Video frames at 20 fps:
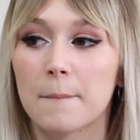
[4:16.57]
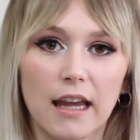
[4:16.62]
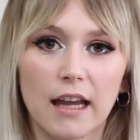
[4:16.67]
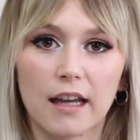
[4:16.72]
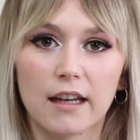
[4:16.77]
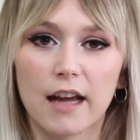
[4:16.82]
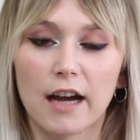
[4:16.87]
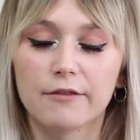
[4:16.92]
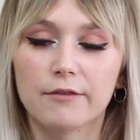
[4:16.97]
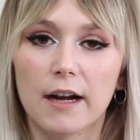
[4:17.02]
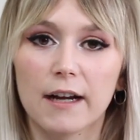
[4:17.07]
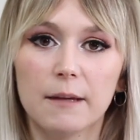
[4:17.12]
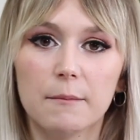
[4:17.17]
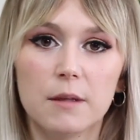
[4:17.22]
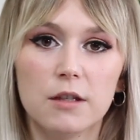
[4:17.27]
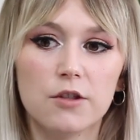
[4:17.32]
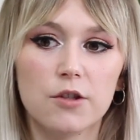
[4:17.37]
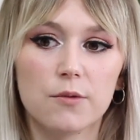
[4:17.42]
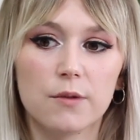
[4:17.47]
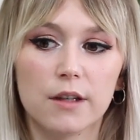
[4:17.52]
And I
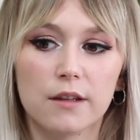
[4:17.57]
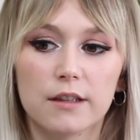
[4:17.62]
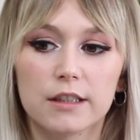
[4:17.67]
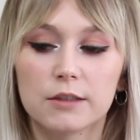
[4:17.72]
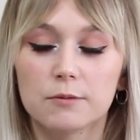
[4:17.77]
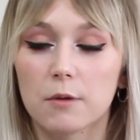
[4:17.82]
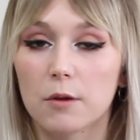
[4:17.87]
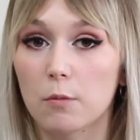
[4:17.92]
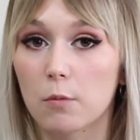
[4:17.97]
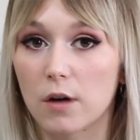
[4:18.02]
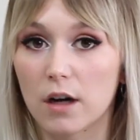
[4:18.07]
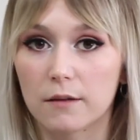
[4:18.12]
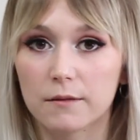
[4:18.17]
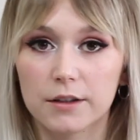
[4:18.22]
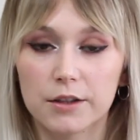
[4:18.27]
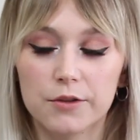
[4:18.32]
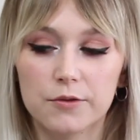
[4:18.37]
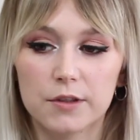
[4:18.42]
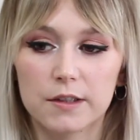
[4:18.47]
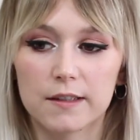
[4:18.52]
recommend doing this with whatever
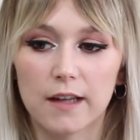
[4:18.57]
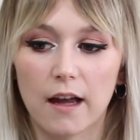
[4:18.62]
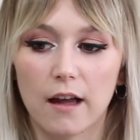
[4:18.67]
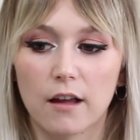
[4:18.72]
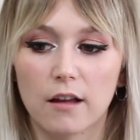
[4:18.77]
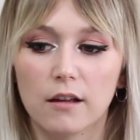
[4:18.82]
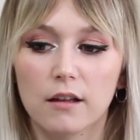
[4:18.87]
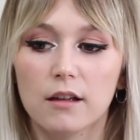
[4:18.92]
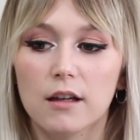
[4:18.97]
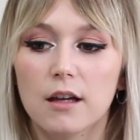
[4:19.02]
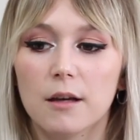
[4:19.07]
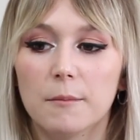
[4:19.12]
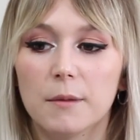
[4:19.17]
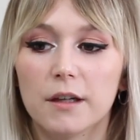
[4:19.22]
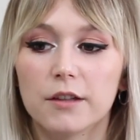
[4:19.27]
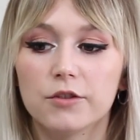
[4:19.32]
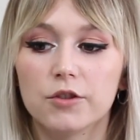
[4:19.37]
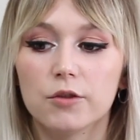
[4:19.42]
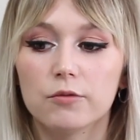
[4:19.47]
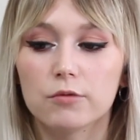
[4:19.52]
you sell
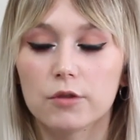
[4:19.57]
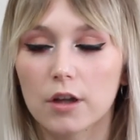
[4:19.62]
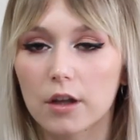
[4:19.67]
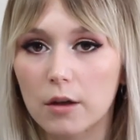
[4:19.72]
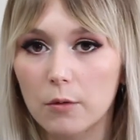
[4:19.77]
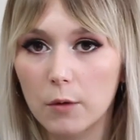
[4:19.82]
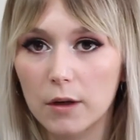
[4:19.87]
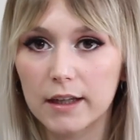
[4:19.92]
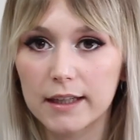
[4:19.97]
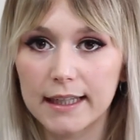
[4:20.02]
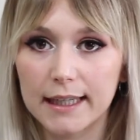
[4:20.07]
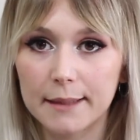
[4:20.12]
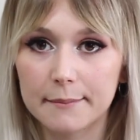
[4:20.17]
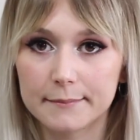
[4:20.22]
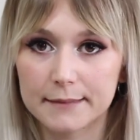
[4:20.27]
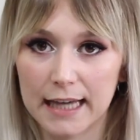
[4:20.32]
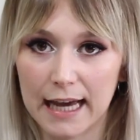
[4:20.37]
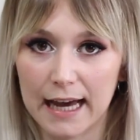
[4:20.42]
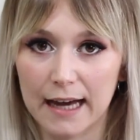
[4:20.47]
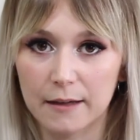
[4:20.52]
because you really want to
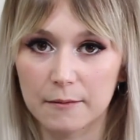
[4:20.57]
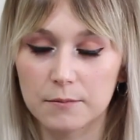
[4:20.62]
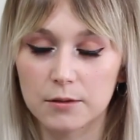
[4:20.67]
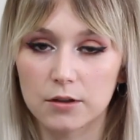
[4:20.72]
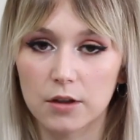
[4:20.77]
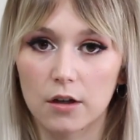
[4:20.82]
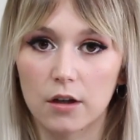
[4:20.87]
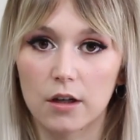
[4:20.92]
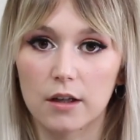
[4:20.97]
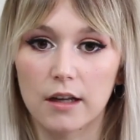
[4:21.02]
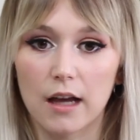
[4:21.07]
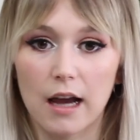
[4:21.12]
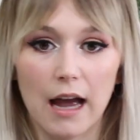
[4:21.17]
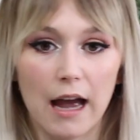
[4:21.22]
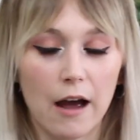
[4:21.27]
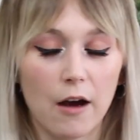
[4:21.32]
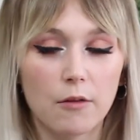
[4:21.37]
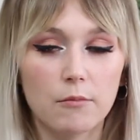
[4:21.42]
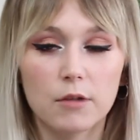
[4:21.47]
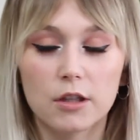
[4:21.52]
keep tabs on
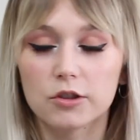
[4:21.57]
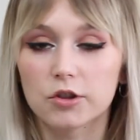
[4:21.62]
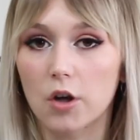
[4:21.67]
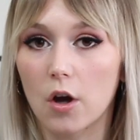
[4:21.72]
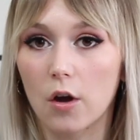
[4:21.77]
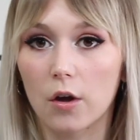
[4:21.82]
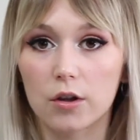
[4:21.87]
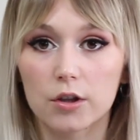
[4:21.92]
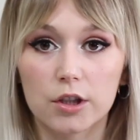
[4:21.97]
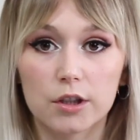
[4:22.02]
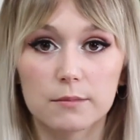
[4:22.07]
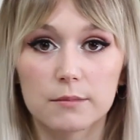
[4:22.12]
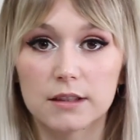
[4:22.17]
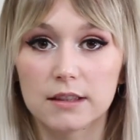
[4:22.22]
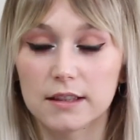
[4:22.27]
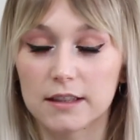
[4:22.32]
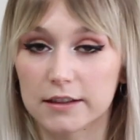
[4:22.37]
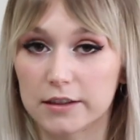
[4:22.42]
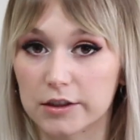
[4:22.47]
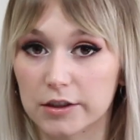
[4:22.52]
how much all your
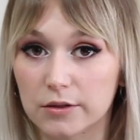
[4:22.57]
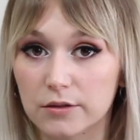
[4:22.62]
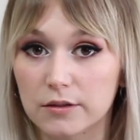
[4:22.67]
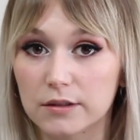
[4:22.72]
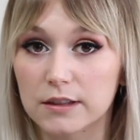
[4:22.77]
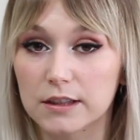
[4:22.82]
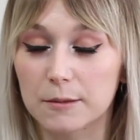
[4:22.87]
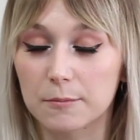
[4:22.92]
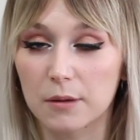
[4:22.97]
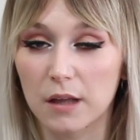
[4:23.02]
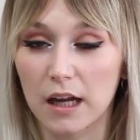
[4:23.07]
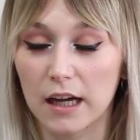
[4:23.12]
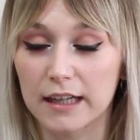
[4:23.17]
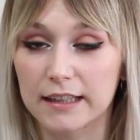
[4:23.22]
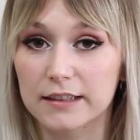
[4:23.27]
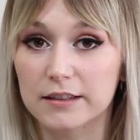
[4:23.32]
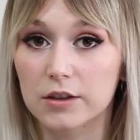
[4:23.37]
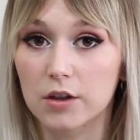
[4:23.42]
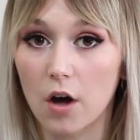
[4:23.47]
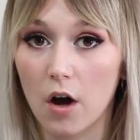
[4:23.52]
material and
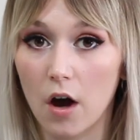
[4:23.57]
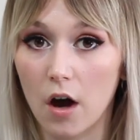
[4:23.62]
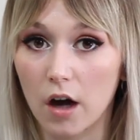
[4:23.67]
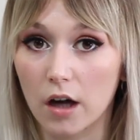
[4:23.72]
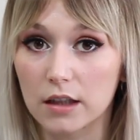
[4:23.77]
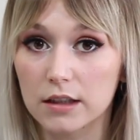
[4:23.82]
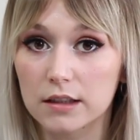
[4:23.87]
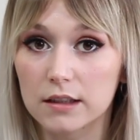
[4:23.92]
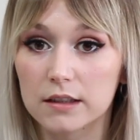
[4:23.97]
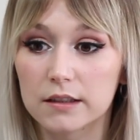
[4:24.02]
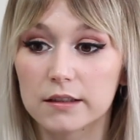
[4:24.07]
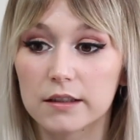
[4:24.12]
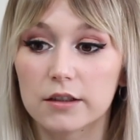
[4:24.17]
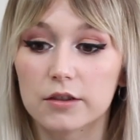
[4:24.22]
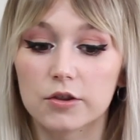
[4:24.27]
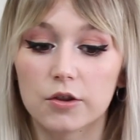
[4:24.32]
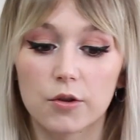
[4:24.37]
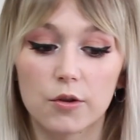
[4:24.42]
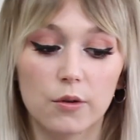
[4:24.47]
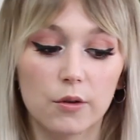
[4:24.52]
supplies cost
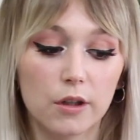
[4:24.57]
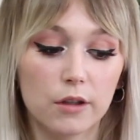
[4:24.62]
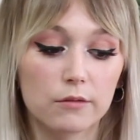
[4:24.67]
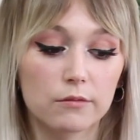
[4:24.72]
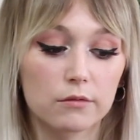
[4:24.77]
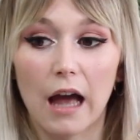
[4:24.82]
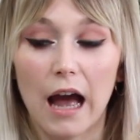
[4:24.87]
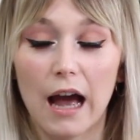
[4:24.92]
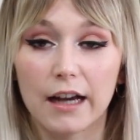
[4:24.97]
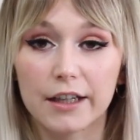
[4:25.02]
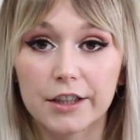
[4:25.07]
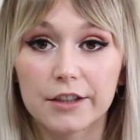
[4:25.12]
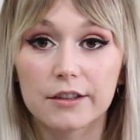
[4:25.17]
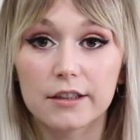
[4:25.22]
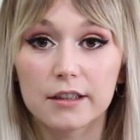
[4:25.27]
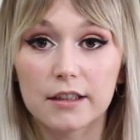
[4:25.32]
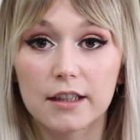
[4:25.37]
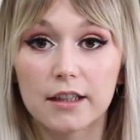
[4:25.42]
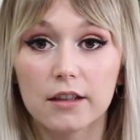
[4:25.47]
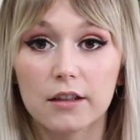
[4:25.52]
so you can
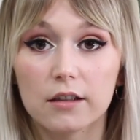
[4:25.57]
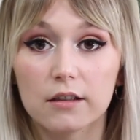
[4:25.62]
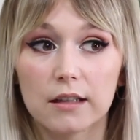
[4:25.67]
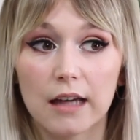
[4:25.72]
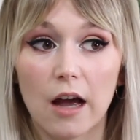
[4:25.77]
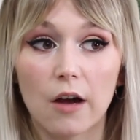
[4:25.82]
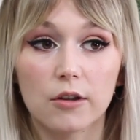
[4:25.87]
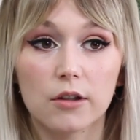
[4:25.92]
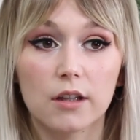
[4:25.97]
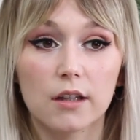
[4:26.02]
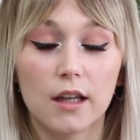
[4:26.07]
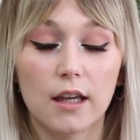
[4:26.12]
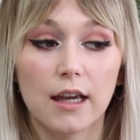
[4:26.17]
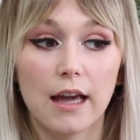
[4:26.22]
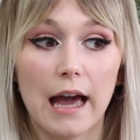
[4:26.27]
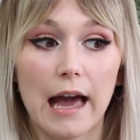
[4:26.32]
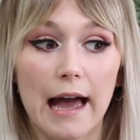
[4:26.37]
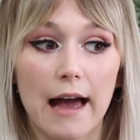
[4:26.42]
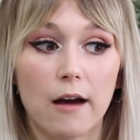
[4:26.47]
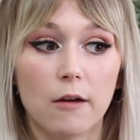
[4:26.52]
accurately calculate
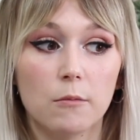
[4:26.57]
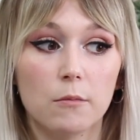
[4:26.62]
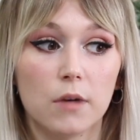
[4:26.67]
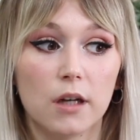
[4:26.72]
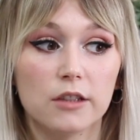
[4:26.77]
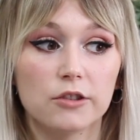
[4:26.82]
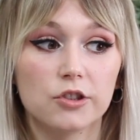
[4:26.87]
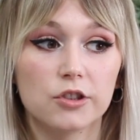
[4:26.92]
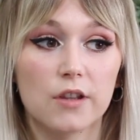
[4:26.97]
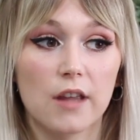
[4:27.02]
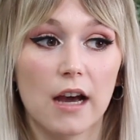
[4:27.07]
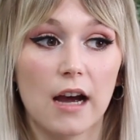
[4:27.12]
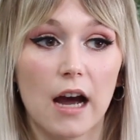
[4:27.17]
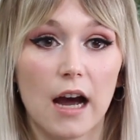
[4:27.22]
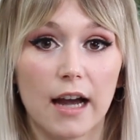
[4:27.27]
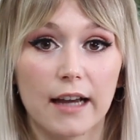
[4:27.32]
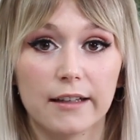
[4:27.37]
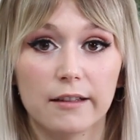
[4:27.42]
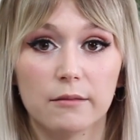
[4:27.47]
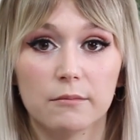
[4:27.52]
how much that
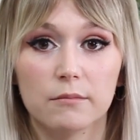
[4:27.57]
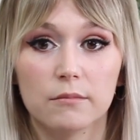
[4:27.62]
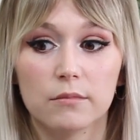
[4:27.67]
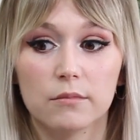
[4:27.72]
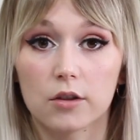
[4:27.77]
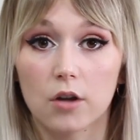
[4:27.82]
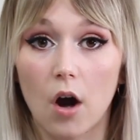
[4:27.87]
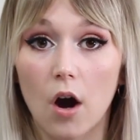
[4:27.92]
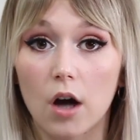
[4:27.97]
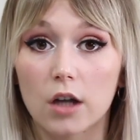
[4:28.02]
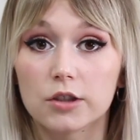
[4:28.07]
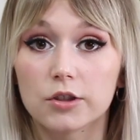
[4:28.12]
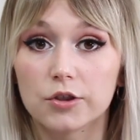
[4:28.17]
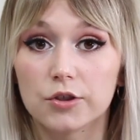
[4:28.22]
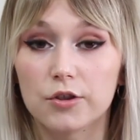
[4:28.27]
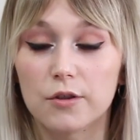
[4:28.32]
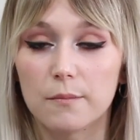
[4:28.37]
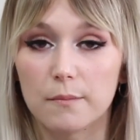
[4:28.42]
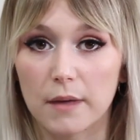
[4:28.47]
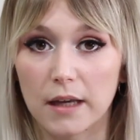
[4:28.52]
item costs
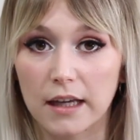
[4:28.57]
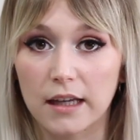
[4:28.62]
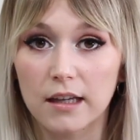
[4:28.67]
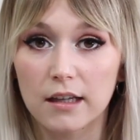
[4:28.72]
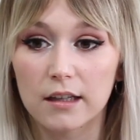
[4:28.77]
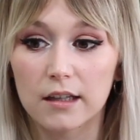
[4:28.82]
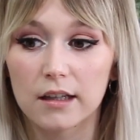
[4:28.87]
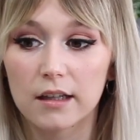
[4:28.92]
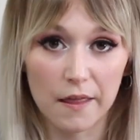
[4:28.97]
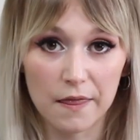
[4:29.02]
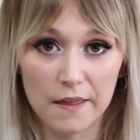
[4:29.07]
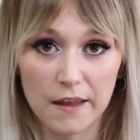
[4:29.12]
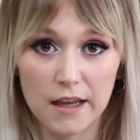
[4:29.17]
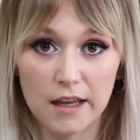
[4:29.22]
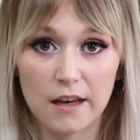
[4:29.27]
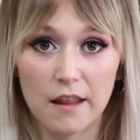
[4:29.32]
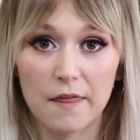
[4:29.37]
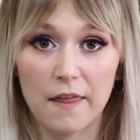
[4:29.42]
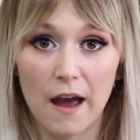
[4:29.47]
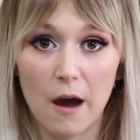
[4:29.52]
you to make. And
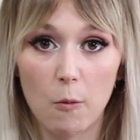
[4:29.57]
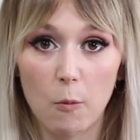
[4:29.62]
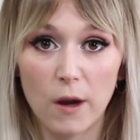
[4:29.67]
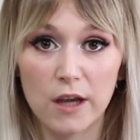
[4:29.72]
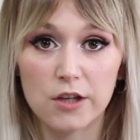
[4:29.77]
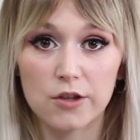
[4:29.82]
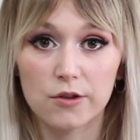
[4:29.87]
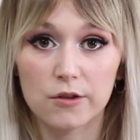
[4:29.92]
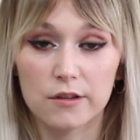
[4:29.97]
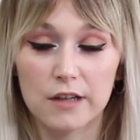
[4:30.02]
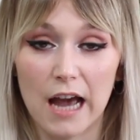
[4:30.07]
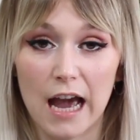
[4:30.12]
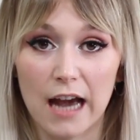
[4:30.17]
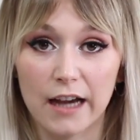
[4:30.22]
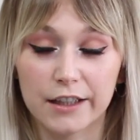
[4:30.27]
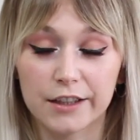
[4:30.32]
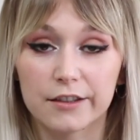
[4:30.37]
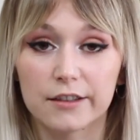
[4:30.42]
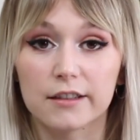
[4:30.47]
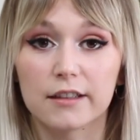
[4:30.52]
then that way you can
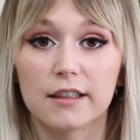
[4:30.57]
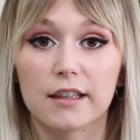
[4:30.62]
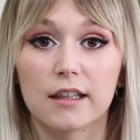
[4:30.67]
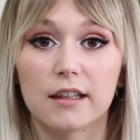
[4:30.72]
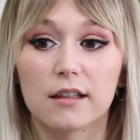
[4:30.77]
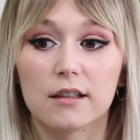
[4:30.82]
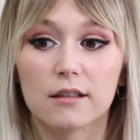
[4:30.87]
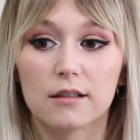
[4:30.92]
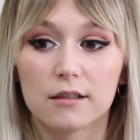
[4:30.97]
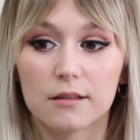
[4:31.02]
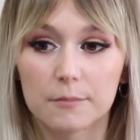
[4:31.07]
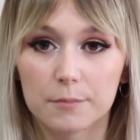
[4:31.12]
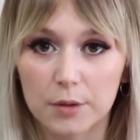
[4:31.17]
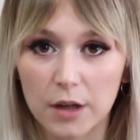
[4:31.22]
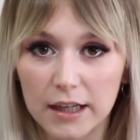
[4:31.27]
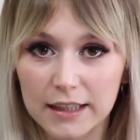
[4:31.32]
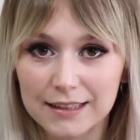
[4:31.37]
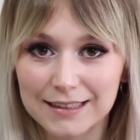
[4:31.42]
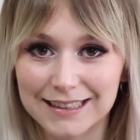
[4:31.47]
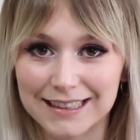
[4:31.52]
accurately
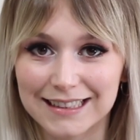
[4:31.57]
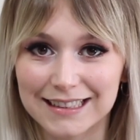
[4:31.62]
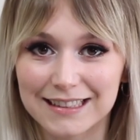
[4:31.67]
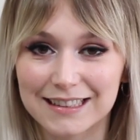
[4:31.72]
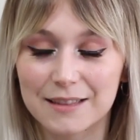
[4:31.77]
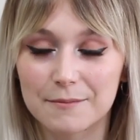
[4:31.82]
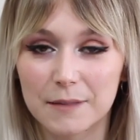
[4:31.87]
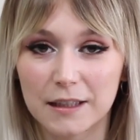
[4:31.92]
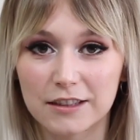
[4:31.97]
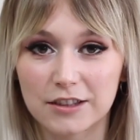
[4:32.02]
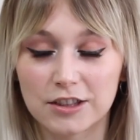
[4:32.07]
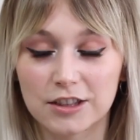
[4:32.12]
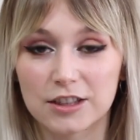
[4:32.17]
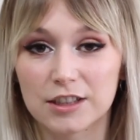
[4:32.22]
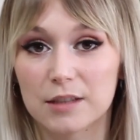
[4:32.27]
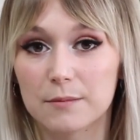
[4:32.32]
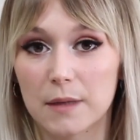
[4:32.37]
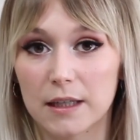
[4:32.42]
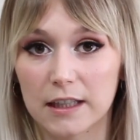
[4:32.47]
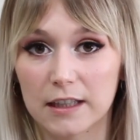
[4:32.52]
price it to make sure
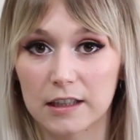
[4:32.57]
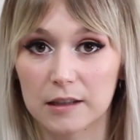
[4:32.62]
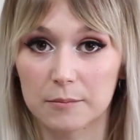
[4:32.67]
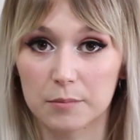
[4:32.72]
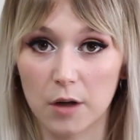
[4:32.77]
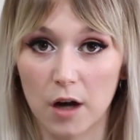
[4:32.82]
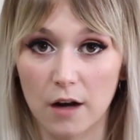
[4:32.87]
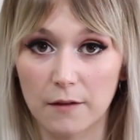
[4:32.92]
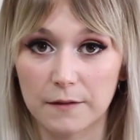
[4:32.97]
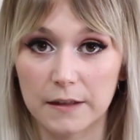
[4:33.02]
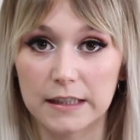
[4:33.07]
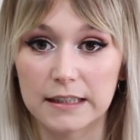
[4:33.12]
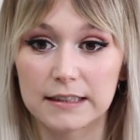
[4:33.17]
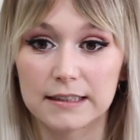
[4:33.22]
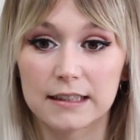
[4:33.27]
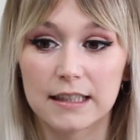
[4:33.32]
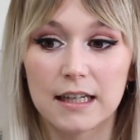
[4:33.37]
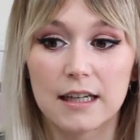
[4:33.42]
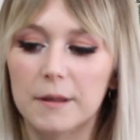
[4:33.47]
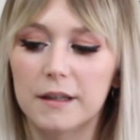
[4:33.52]
you're making a
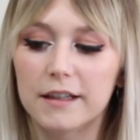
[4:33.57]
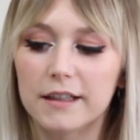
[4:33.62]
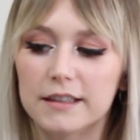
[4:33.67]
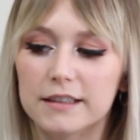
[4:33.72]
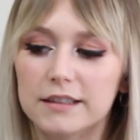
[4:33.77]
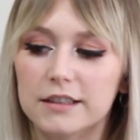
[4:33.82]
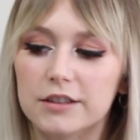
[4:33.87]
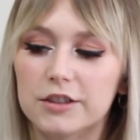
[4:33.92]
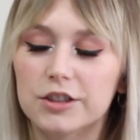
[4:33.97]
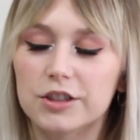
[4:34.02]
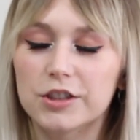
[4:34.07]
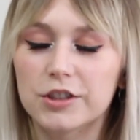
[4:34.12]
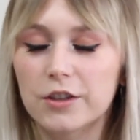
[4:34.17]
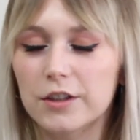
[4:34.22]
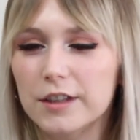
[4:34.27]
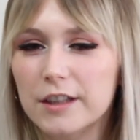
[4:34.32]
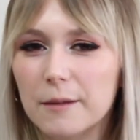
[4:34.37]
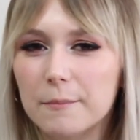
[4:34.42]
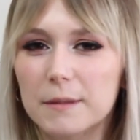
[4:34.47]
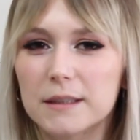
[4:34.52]
profit because you're
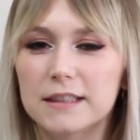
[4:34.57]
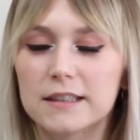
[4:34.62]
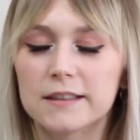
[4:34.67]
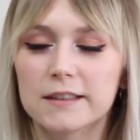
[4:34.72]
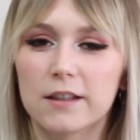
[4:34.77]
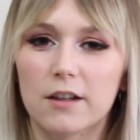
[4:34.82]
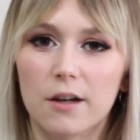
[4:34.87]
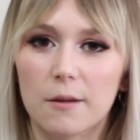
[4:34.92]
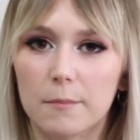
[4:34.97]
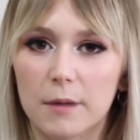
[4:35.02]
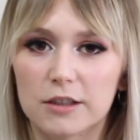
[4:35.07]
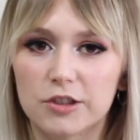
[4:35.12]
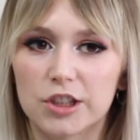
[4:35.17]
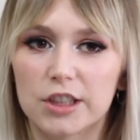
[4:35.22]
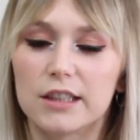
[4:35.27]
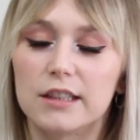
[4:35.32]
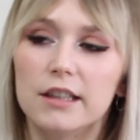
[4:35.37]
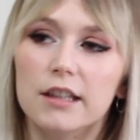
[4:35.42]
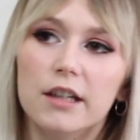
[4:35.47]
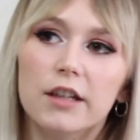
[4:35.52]
starting a business on a
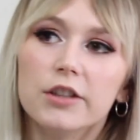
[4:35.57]
budget.